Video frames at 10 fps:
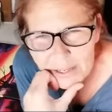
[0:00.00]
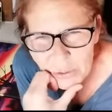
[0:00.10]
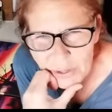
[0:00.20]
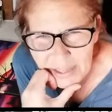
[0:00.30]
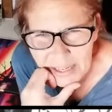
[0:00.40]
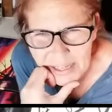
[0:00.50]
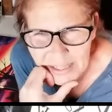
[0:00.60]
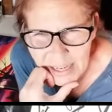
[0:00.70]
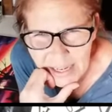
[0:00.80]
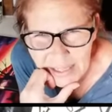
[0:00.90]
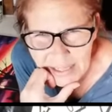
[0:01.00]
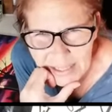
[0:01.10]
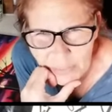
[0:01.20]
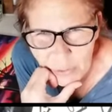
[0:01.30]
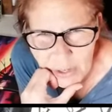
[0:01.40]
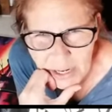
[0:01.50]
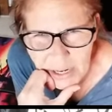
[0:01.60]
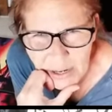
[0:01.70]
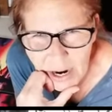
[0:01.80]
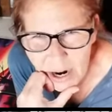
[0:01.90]
Dorothy says, Lisa
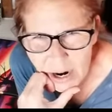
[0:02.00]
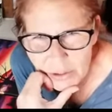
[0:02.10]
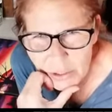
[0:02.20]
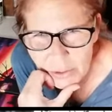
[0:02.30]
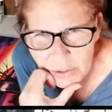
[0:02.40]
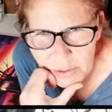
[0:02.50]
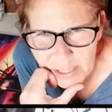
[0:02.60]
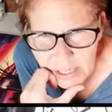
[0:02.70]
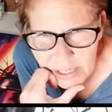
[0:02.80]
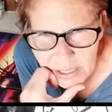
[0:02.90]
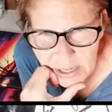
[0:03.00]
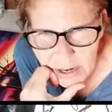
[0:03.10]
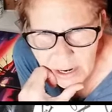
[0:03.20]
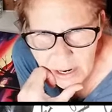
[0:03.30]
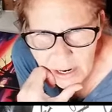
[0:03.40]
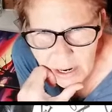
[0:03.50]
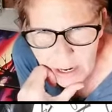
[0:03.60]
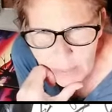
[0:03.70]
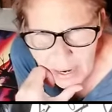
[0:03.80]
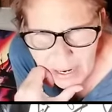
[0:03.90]
Marie, are you using
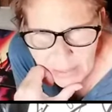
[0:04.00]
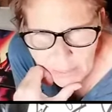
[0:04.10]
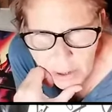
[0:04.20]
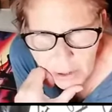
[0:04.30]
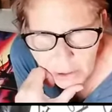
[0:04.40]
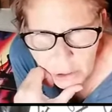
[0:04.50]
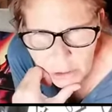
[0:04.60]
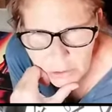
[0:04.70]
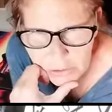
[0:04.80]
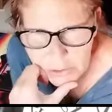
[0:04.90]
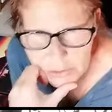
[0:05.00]
uh, paint markers?